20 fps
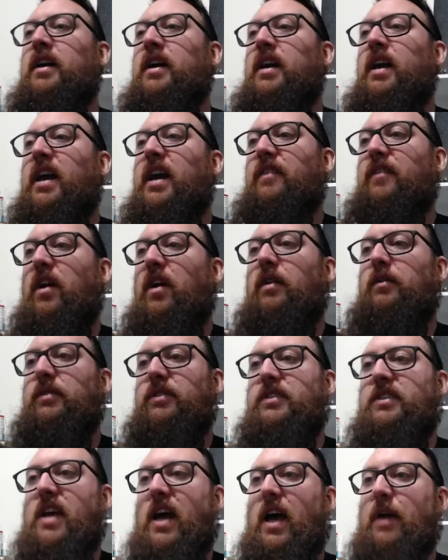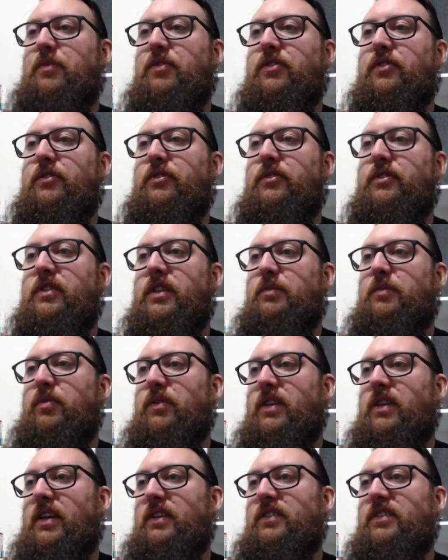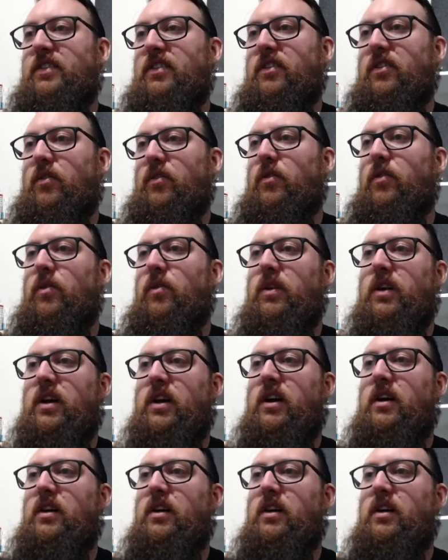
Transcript: If I was to absolutely put these in an order,